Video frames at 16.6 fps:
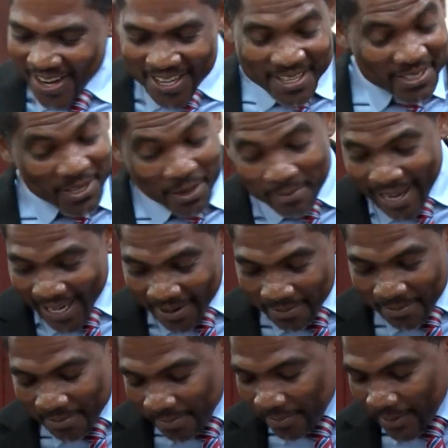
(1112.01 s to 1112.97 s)
So,
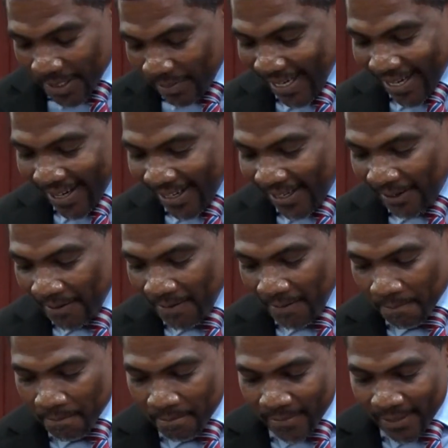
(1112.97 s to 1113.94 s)
Madam Speaker,
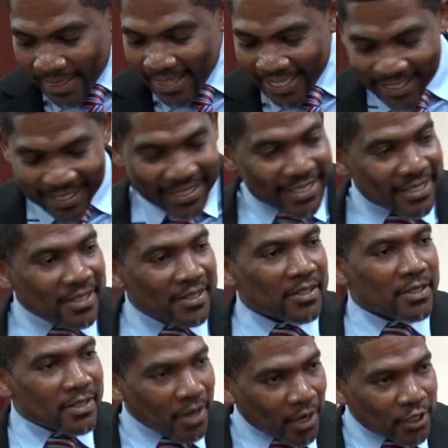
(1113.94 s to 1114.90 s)
this is
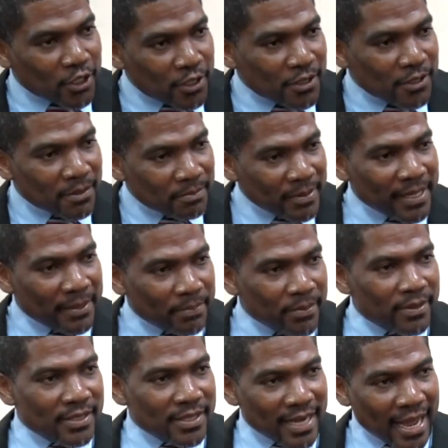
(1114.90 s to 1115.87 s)
going to touch
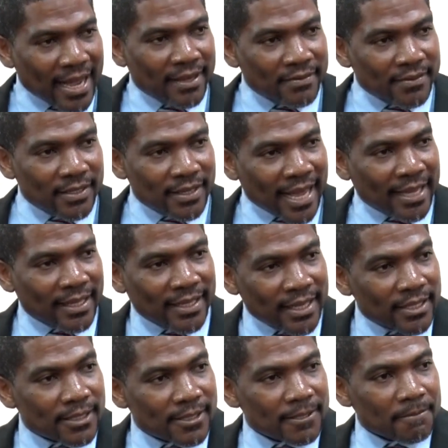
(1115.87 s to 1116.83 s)
people's lives like
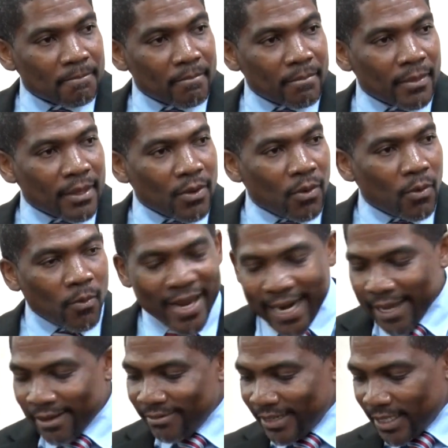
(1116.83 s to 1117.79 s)
this. When
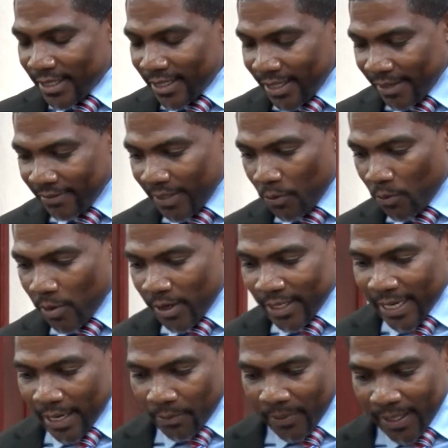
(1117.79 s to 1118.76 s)
I received the
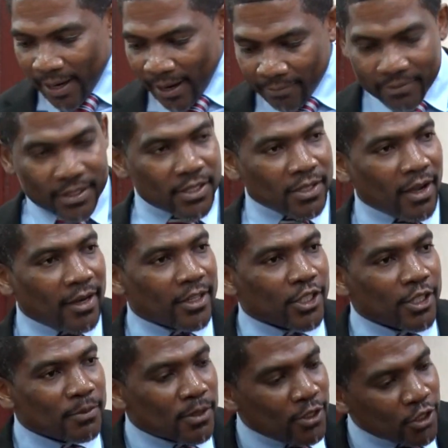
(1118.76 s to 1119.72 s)
word that we'll have the
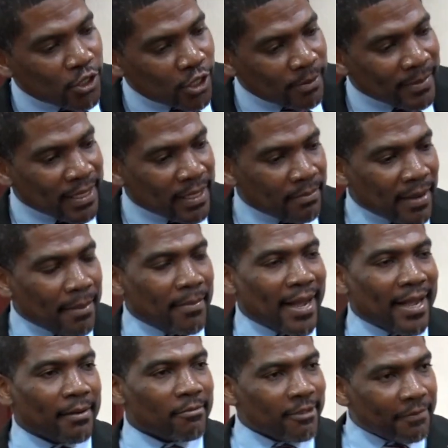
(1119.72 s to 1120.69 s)
scholarships to Germany, my
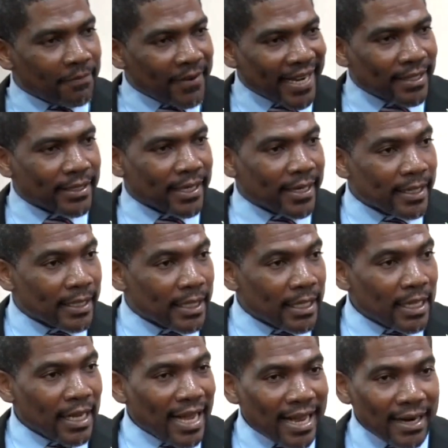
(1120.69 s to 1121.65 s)
mind reflected
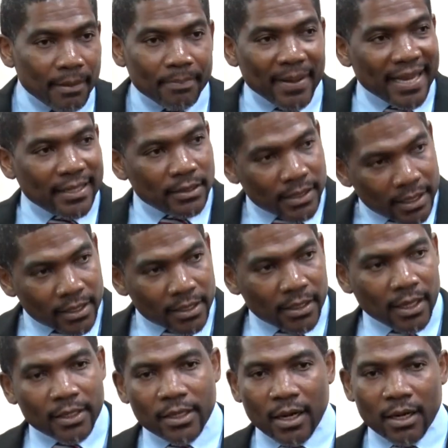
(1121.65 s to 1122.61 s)
on a
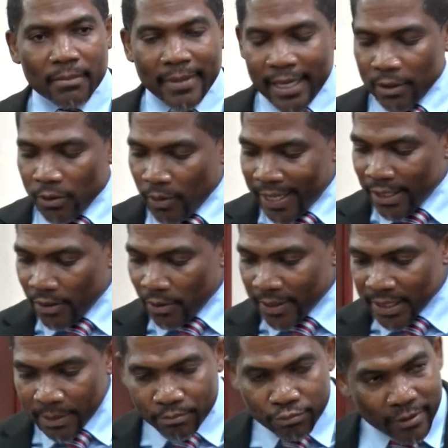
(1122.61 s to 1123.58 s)
particular young man who I know
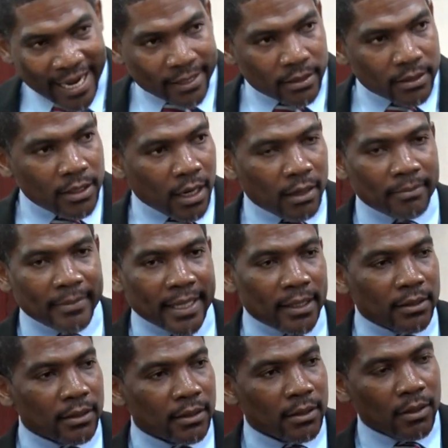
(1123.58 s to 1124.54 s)
is a bright young
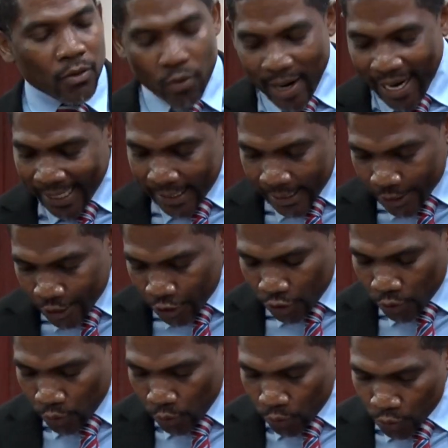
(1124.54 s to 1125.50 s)
man who had
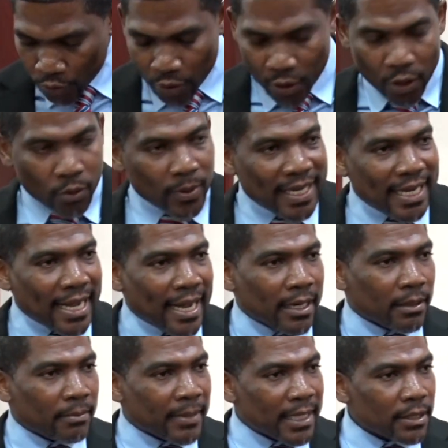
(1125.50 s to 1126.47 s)
issues with
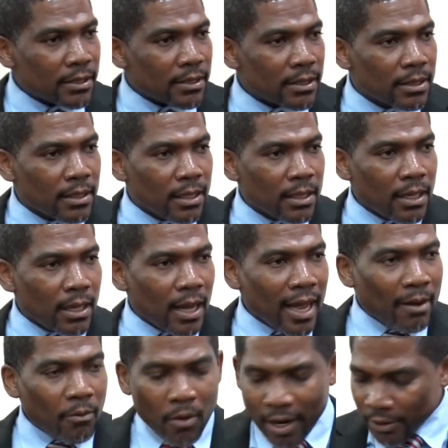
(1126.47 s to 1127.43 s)
cannabis.
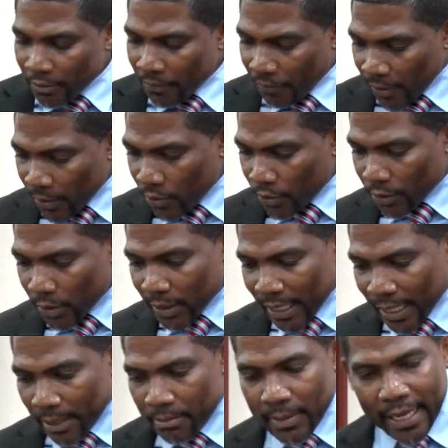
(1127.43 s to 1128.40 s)
I want to feel good to
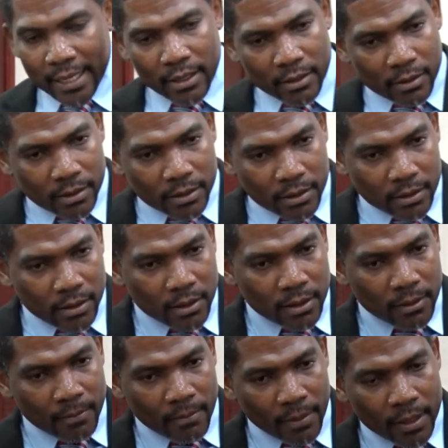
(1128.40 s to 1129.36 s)
tell him, man, look,
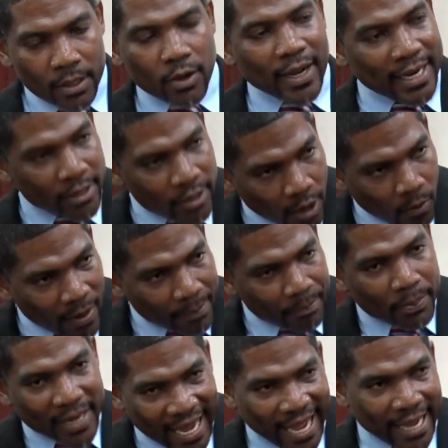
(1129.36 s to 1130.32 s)
you can now
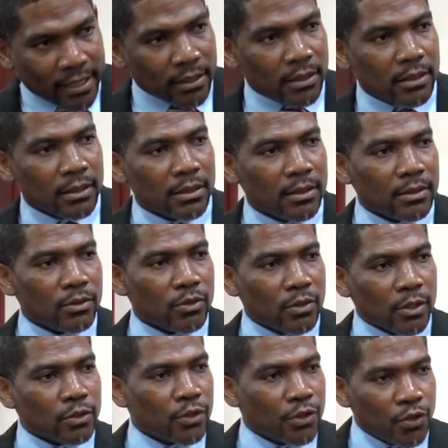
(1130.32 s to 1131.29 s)
apply to
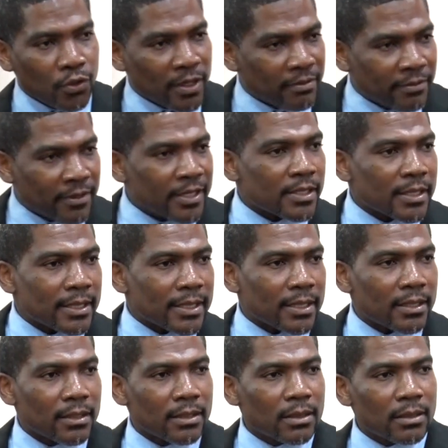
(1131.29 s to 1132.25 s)
go to university
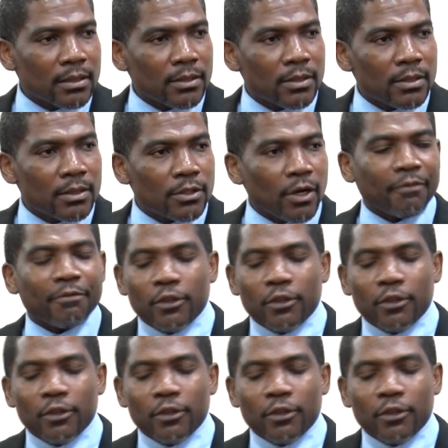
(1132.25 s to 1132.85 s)
of